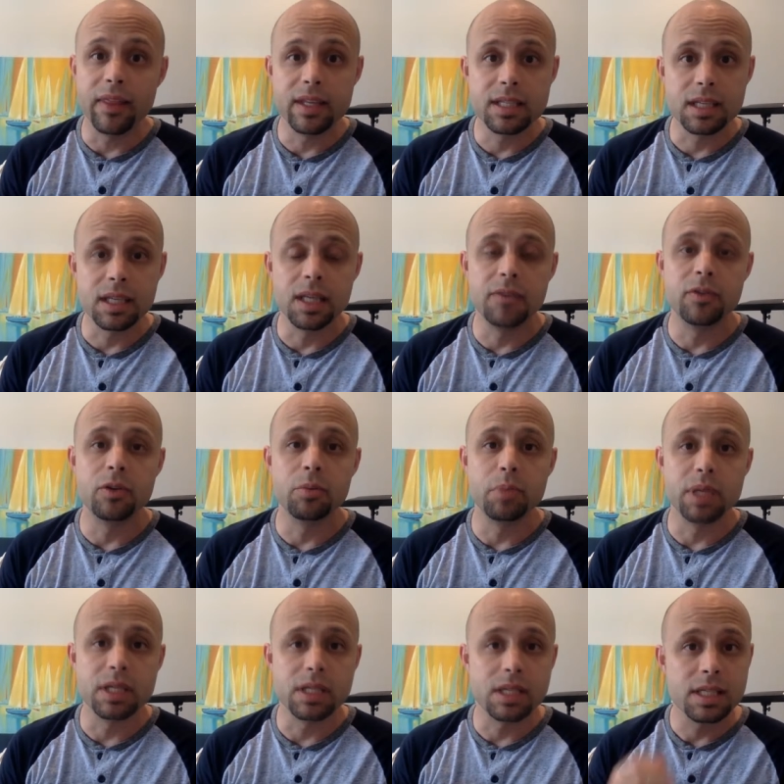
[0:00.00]
This can give your
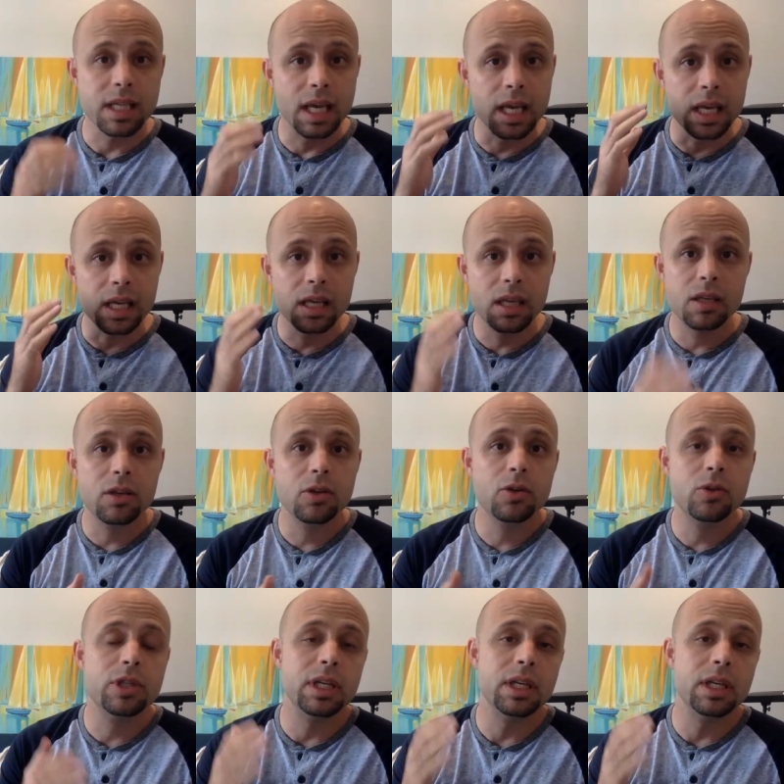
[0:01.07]
business a huge